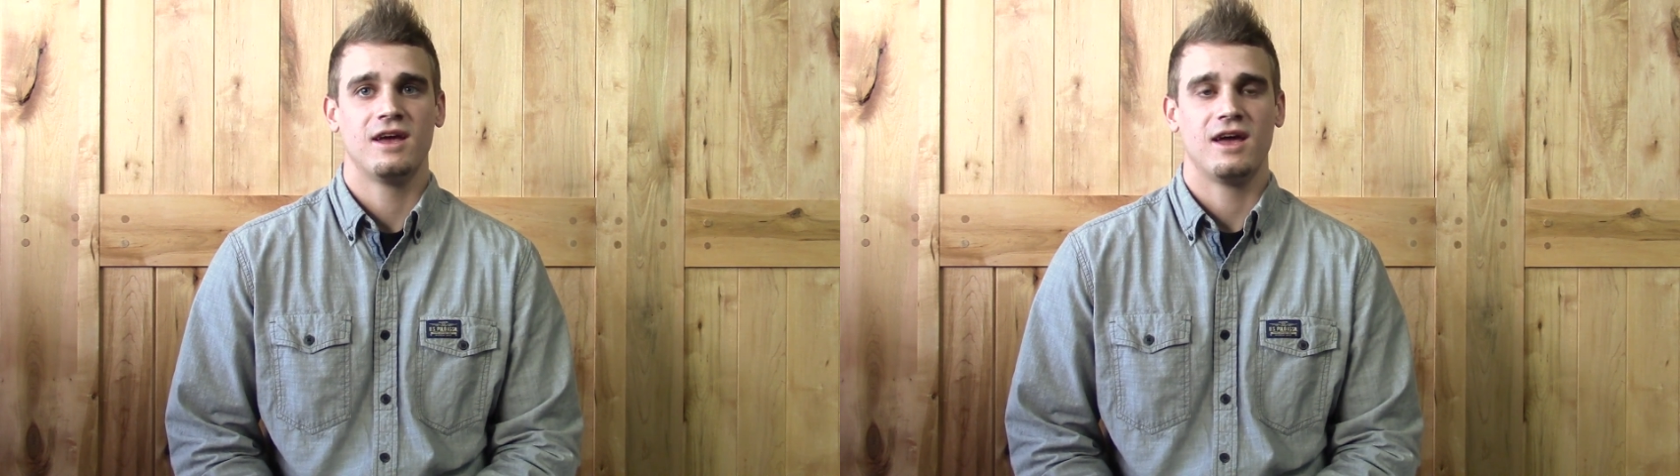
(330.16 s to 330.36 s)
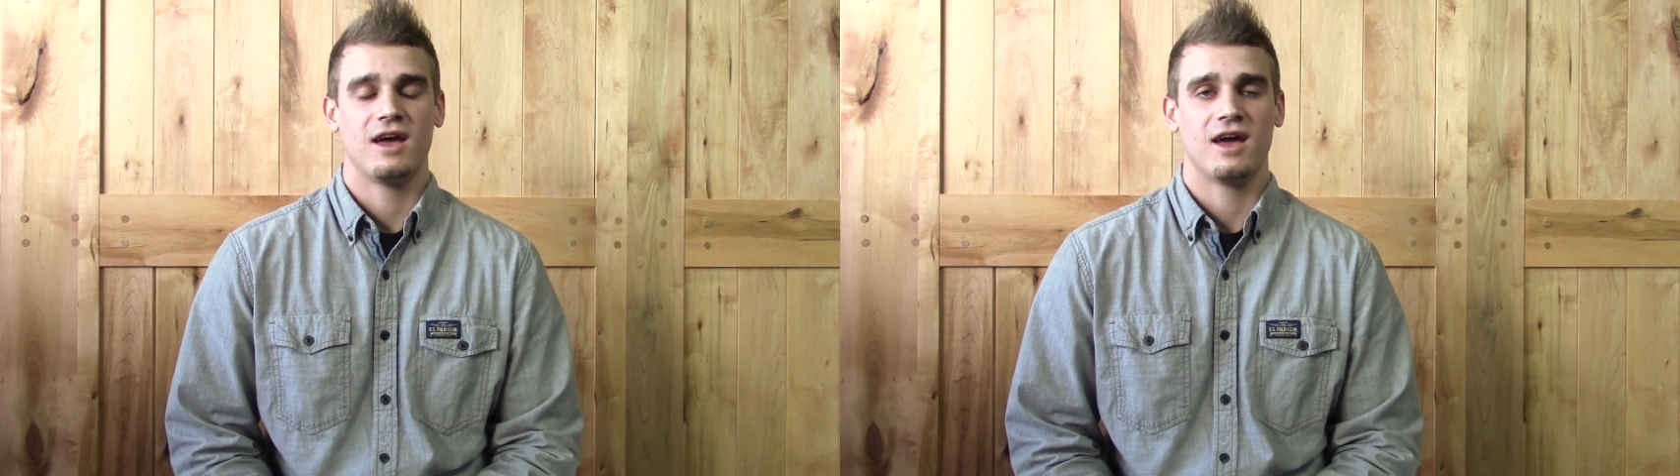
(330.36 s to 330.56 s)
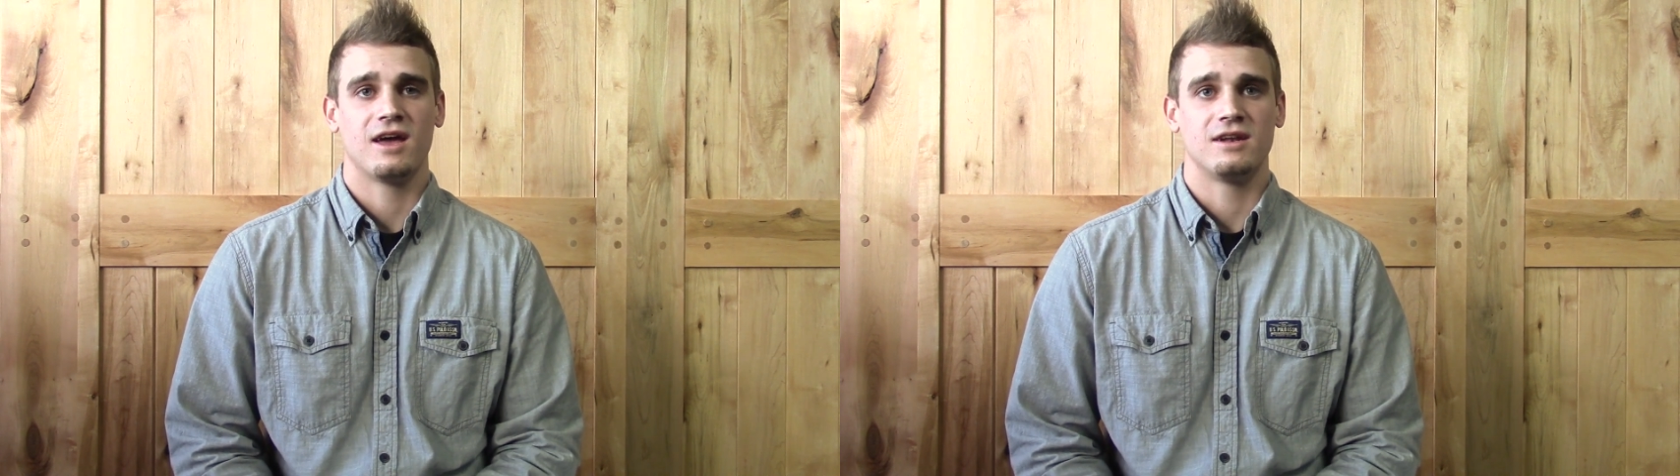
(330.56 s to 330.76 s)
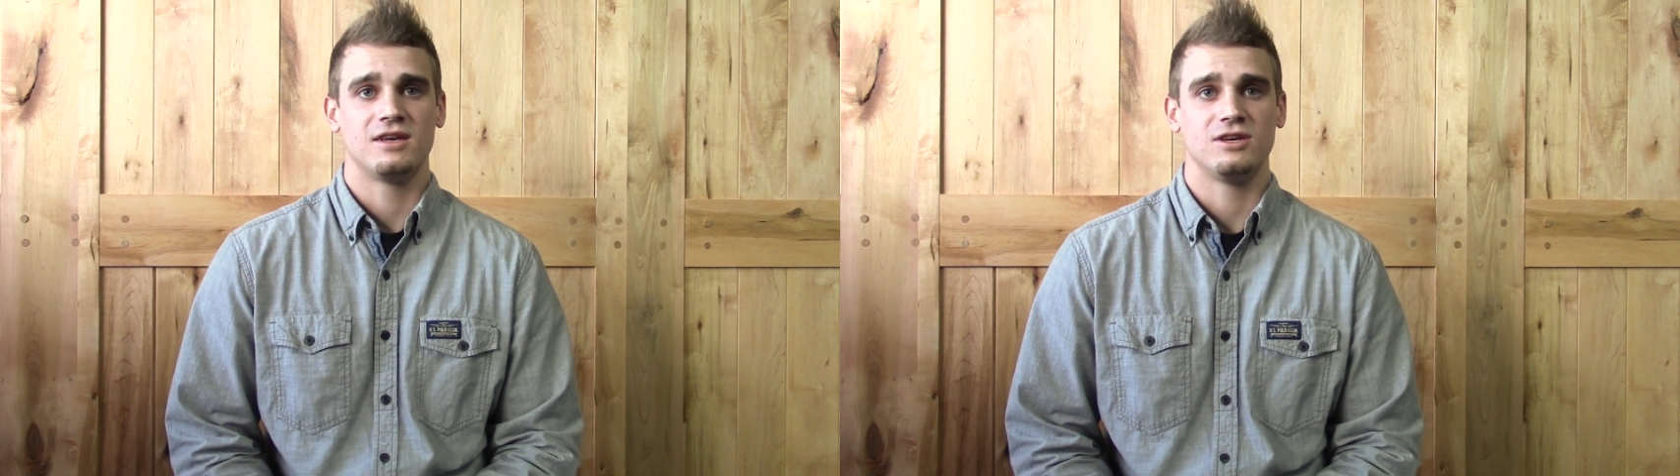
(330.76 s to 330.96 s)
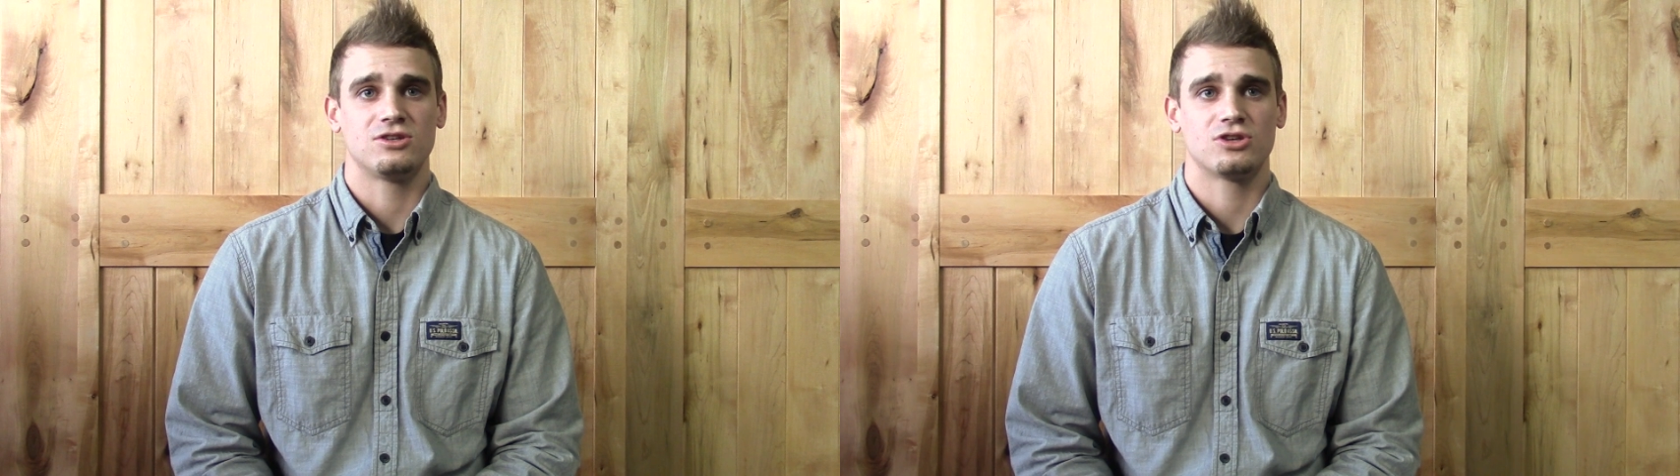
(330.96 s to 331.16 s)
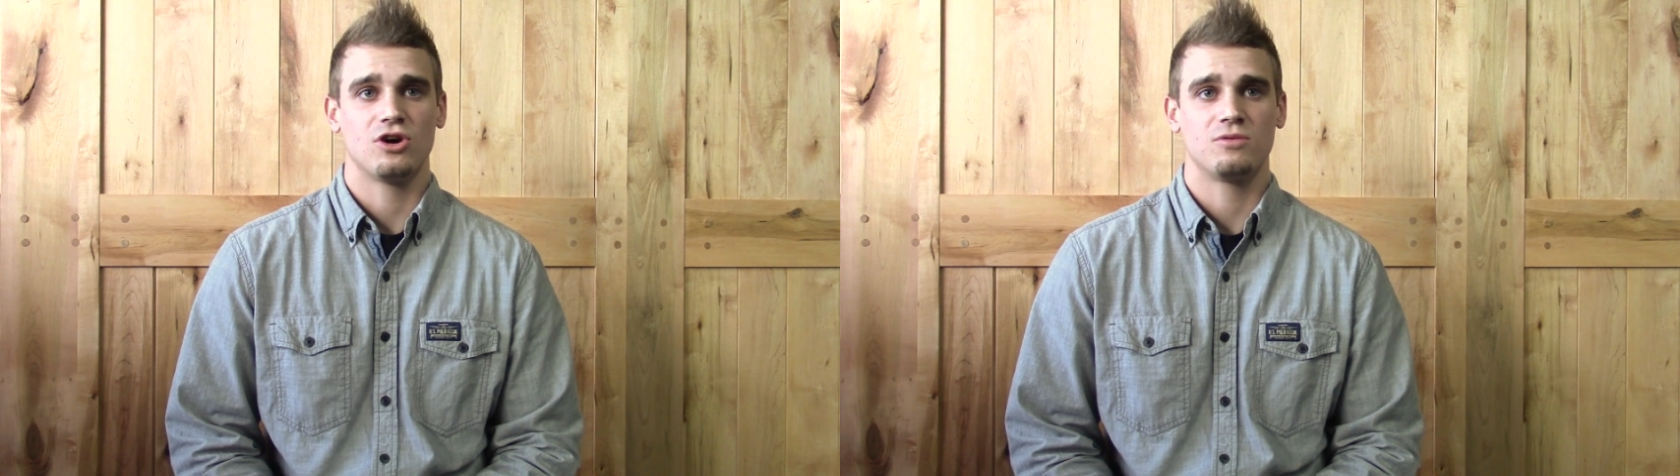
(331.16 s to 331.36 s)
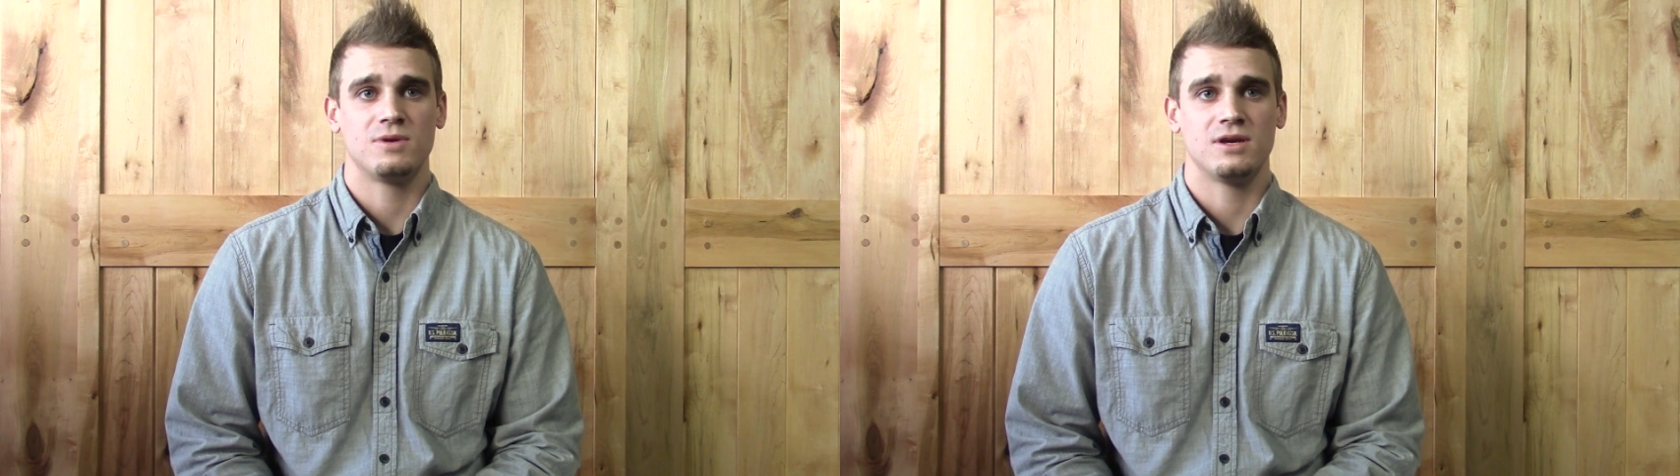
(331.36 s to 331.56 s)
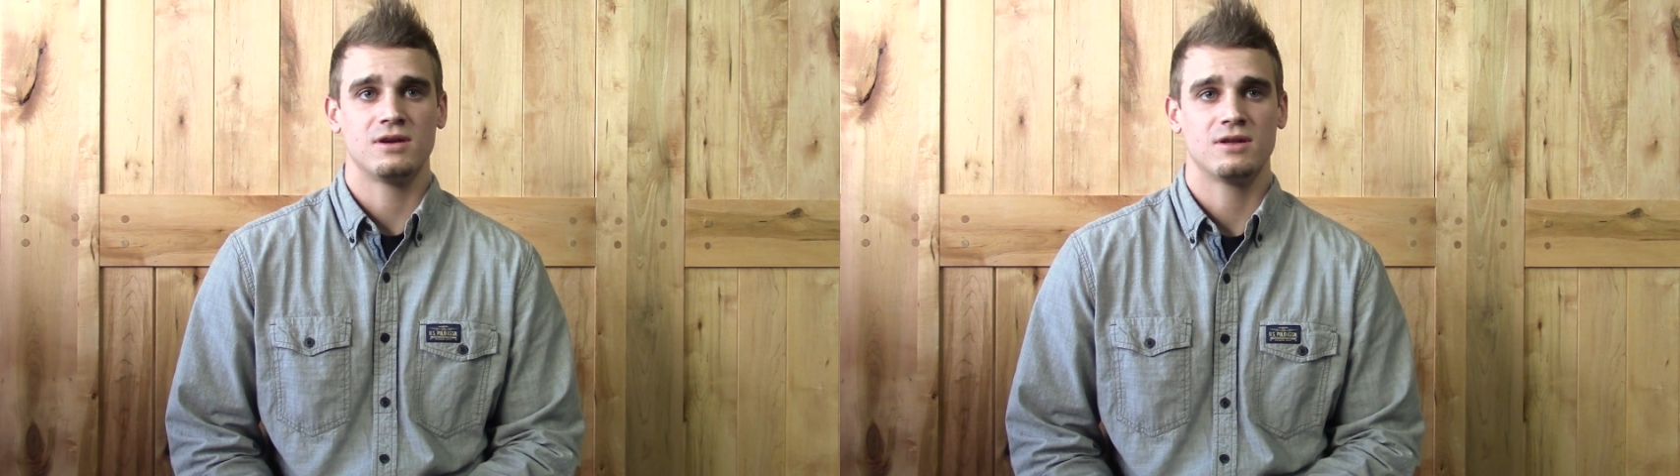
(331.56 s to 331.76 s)
and He showed
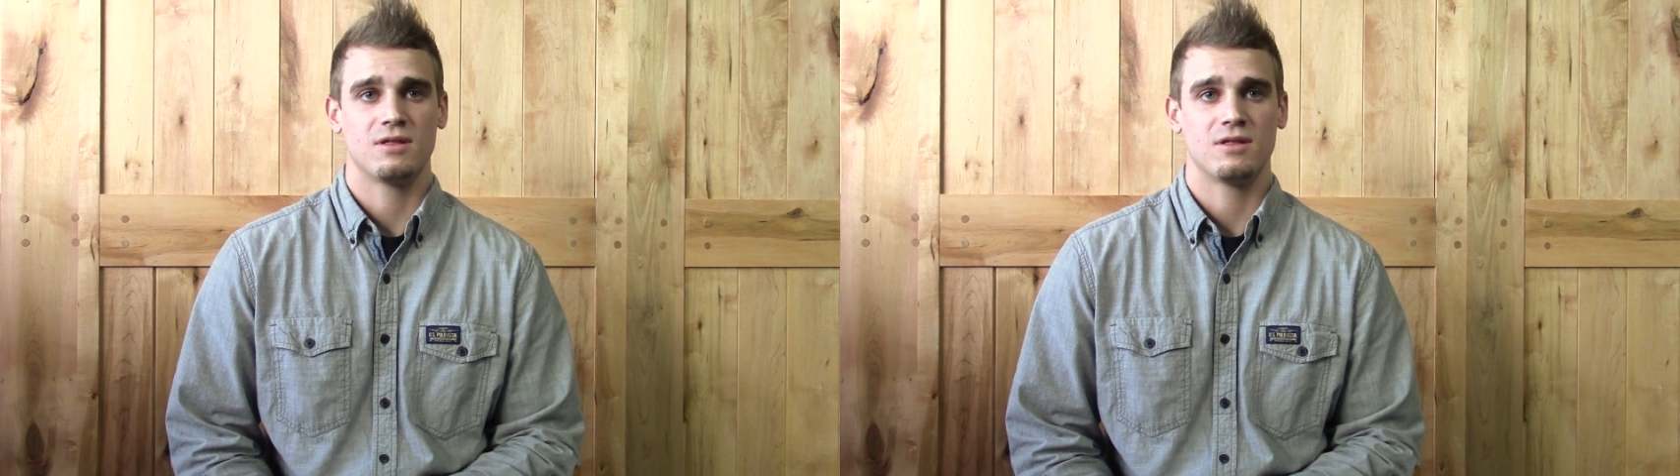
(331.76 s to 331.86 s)
me